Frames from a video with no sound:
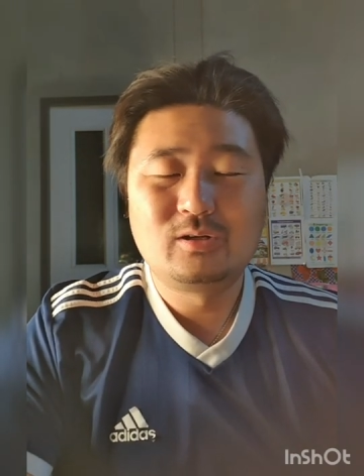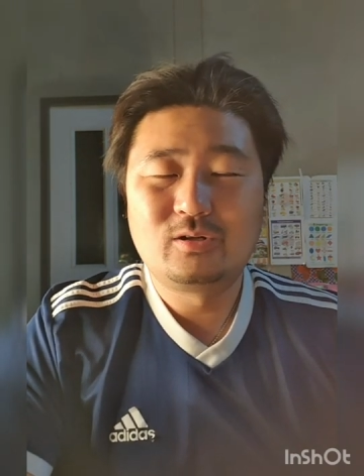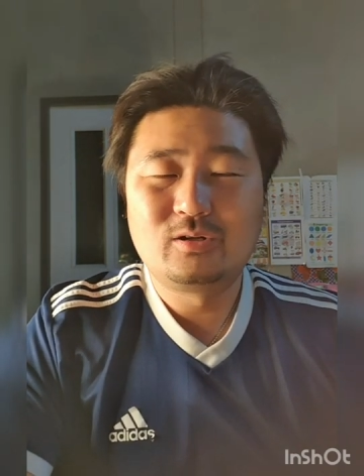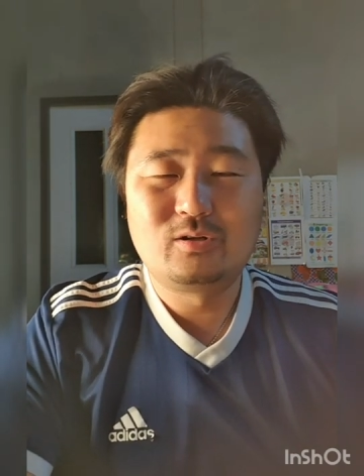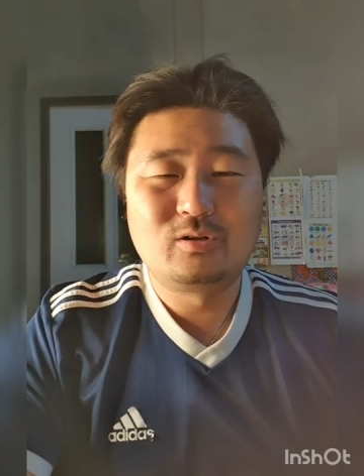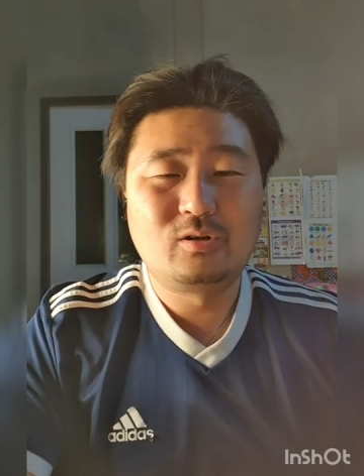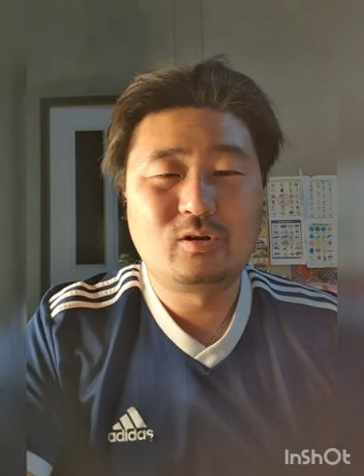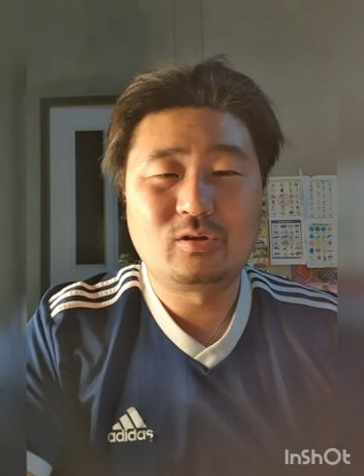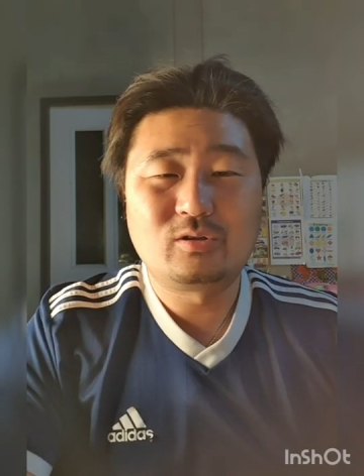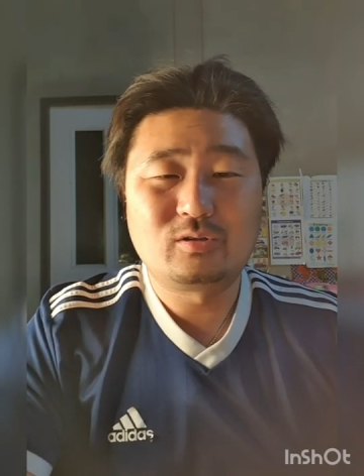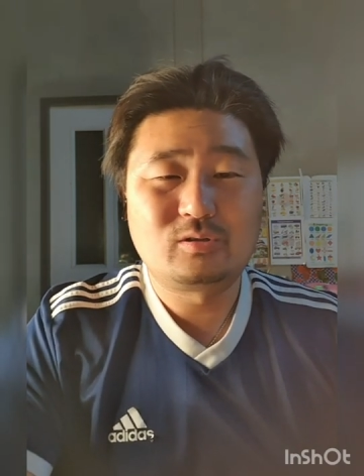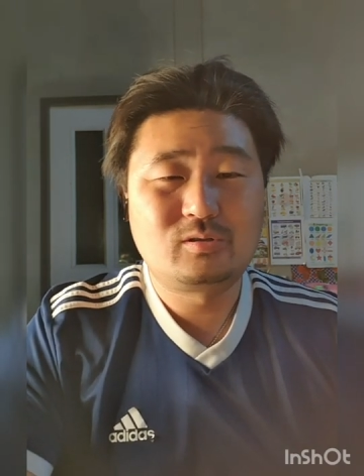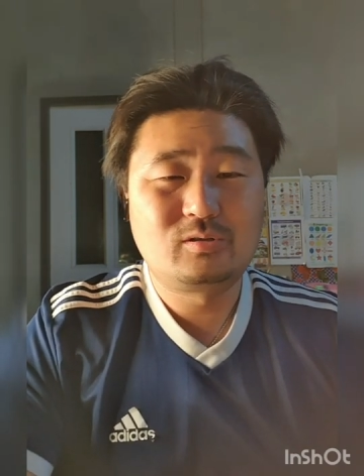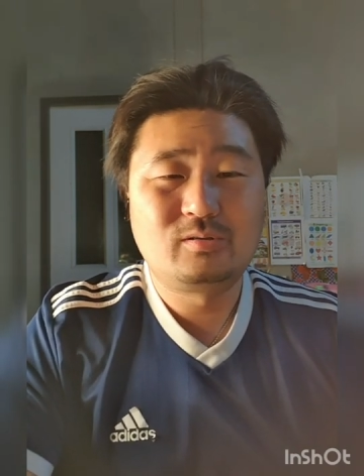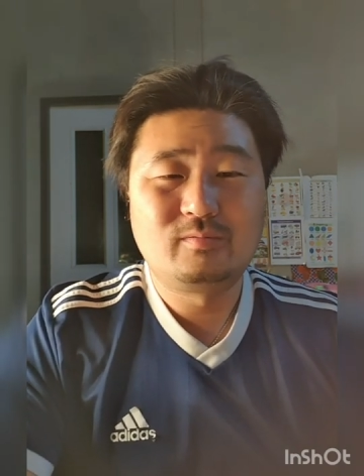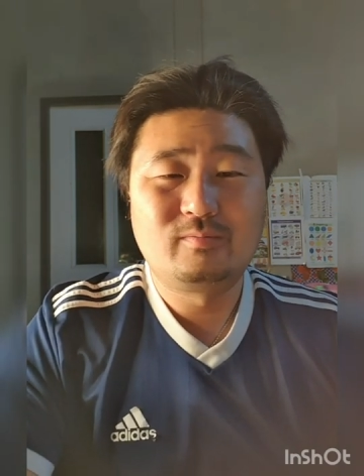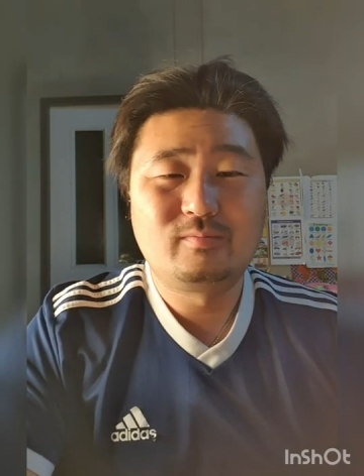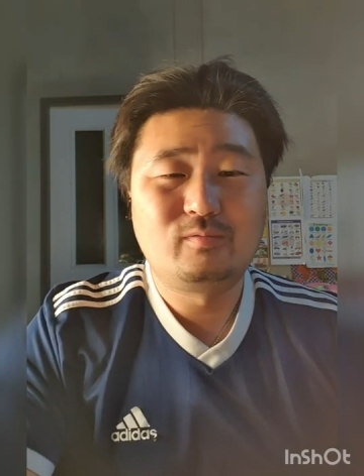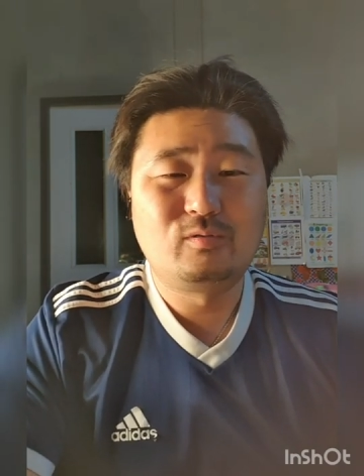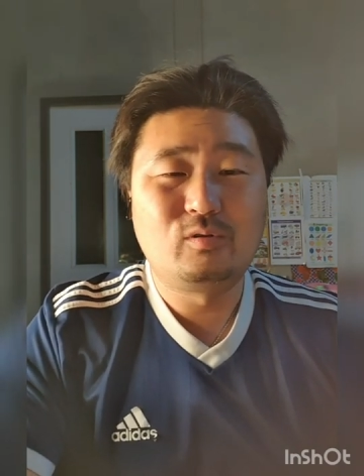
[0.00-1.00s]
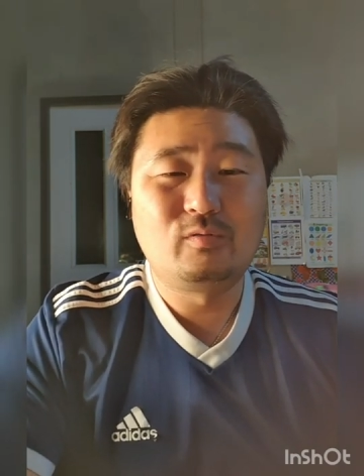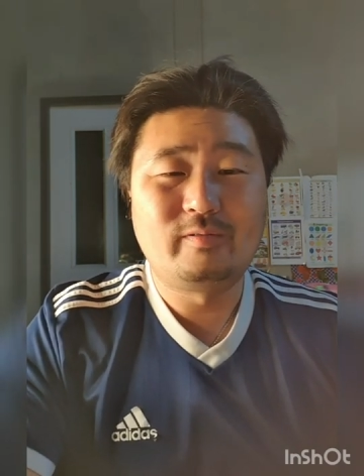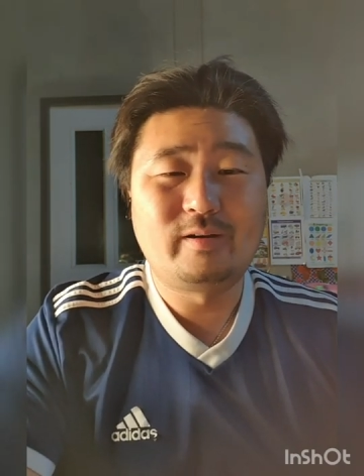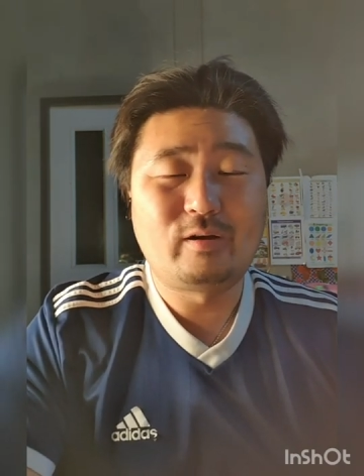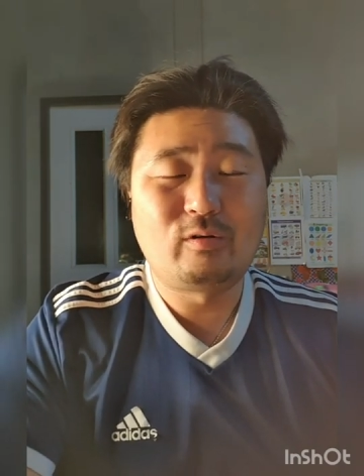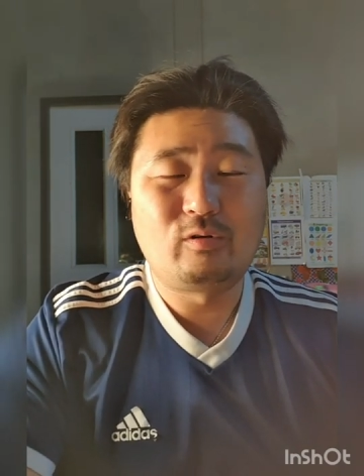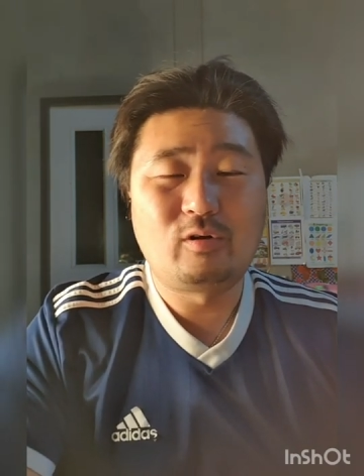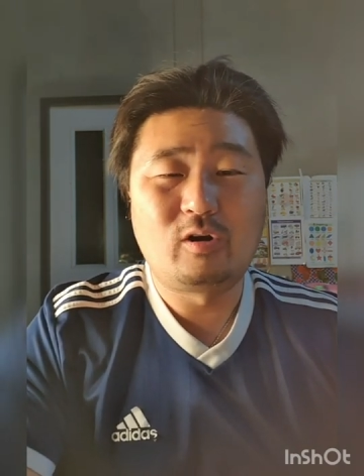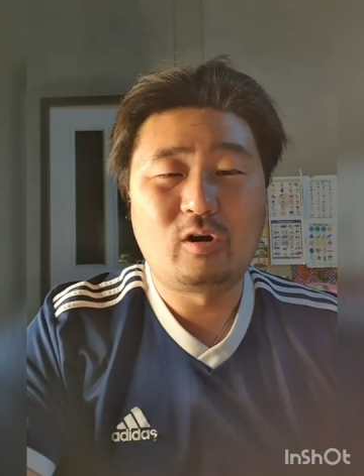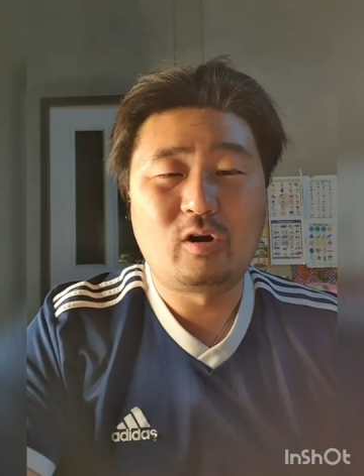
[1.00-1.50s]
not for
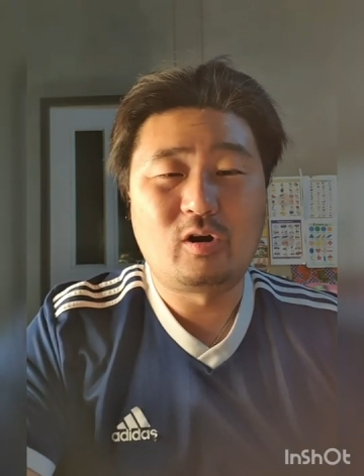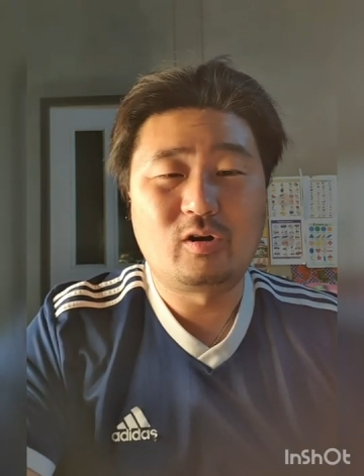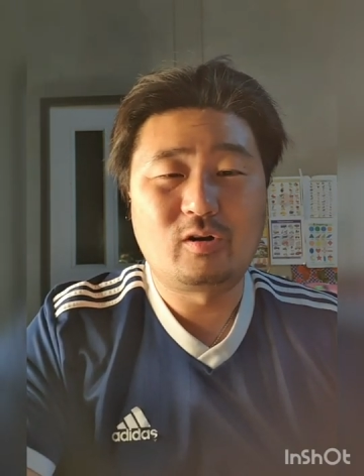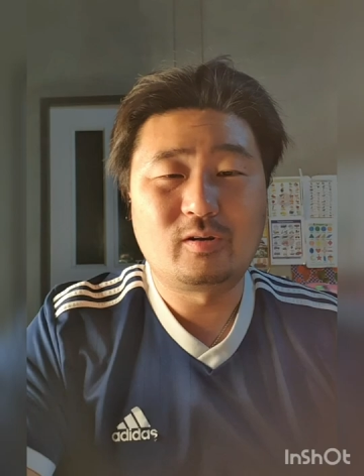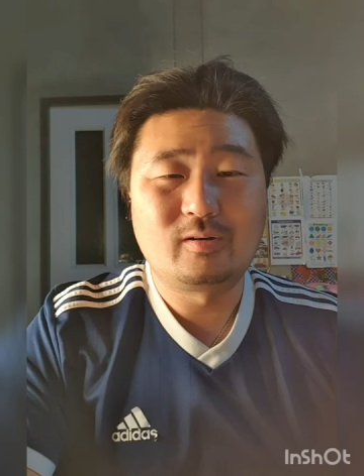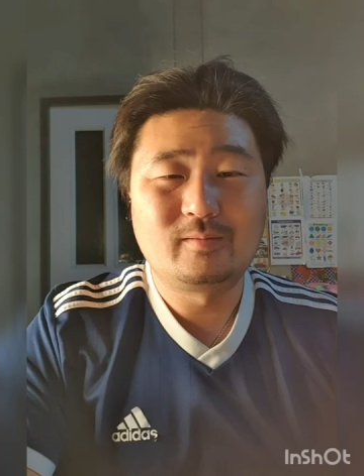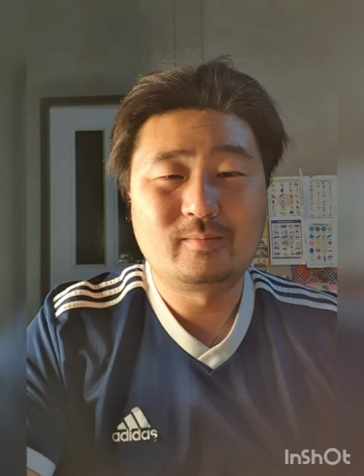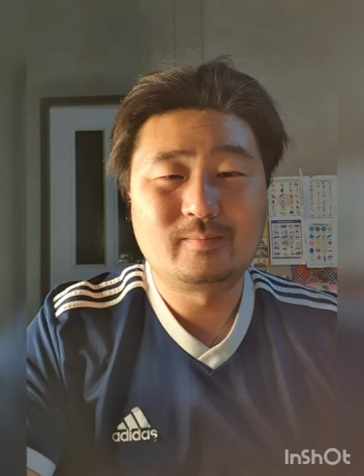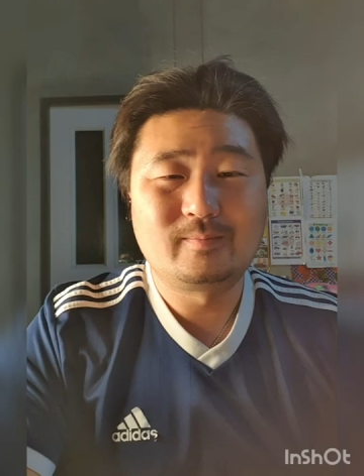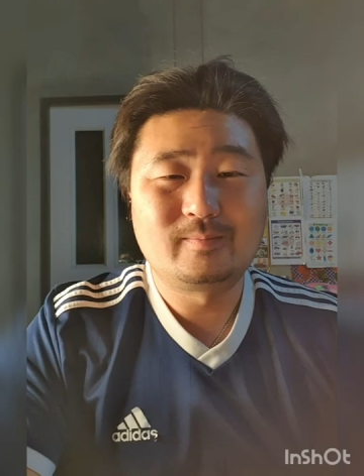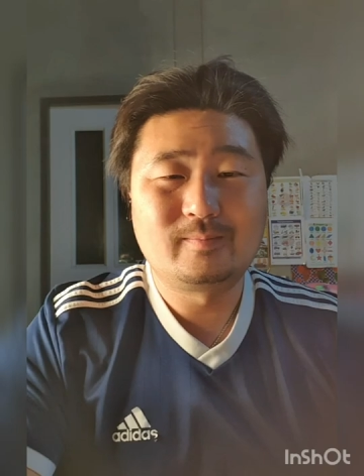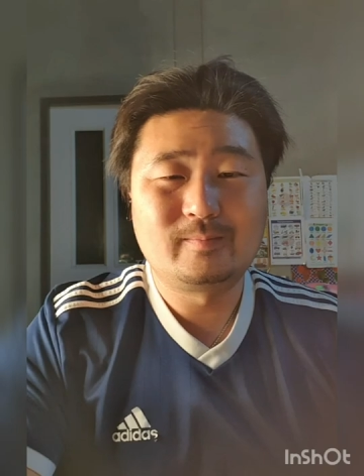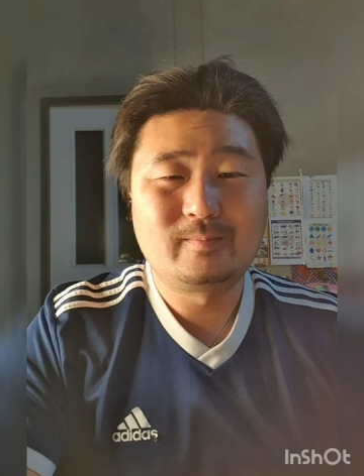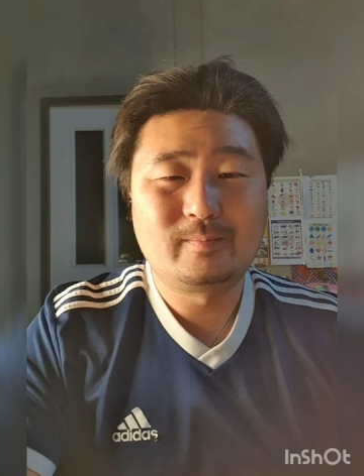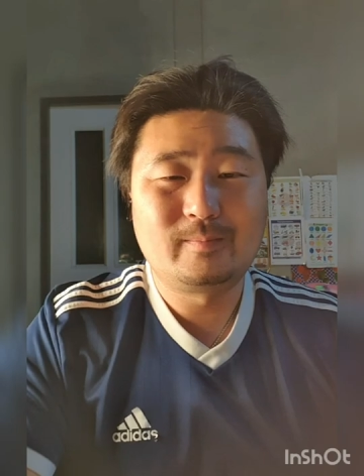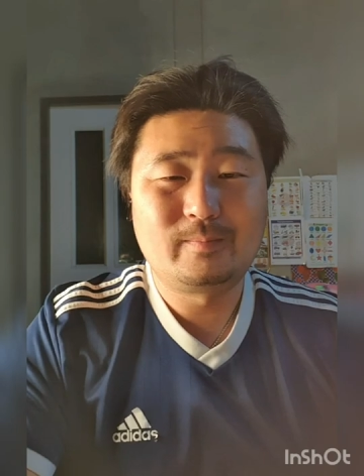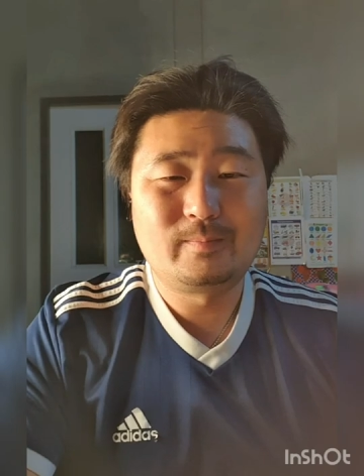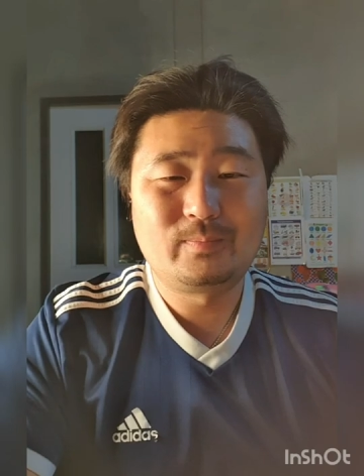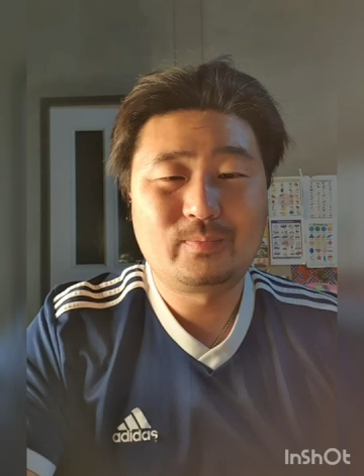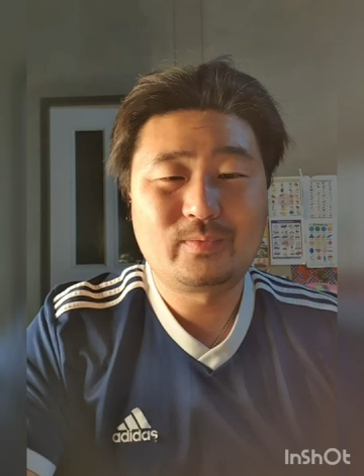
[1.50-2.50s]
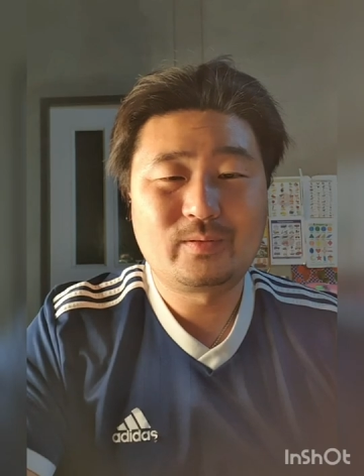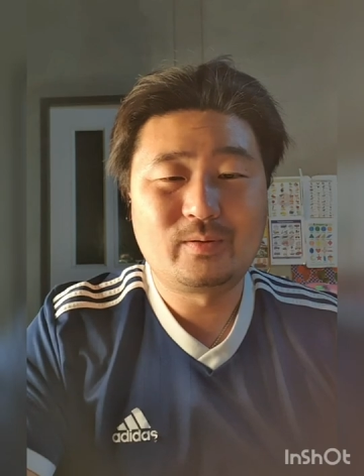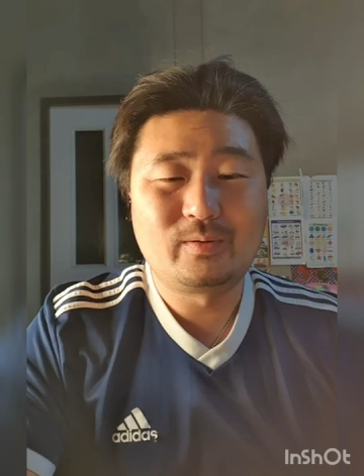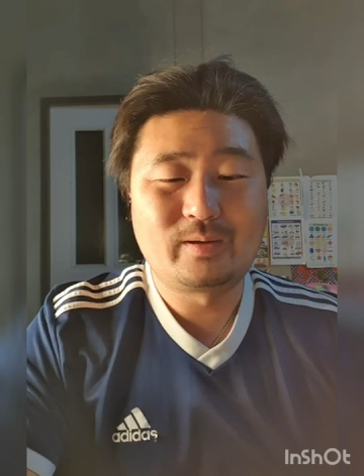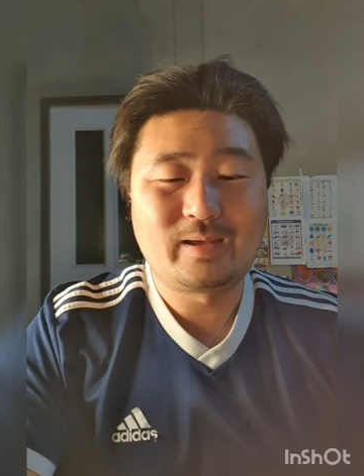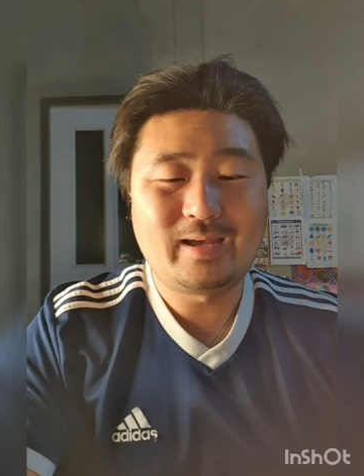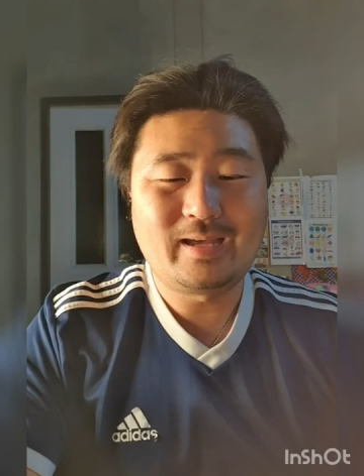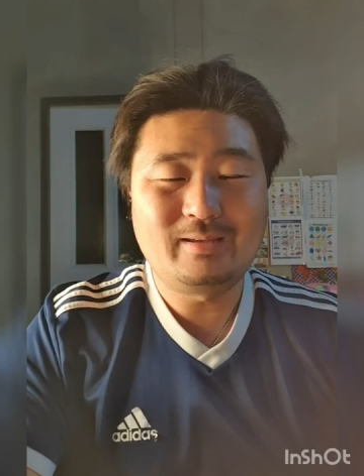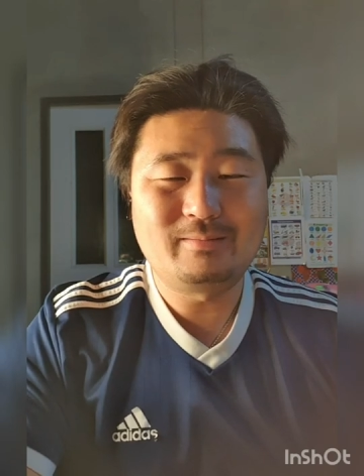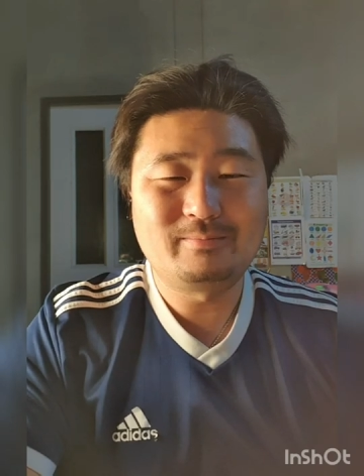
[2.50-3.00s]
very long.
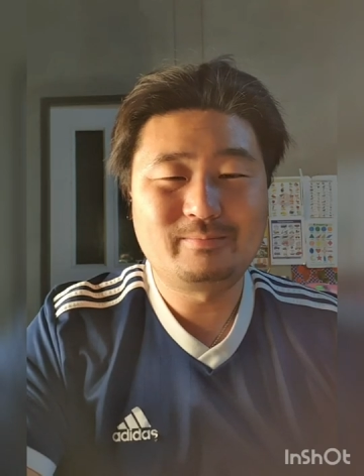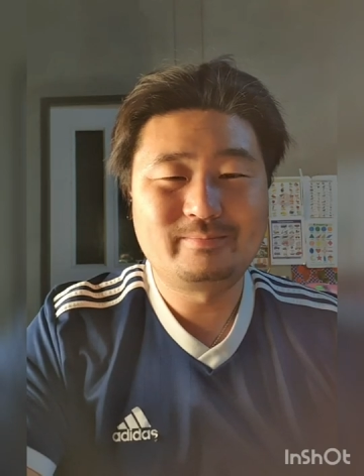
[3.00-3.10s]
Okay?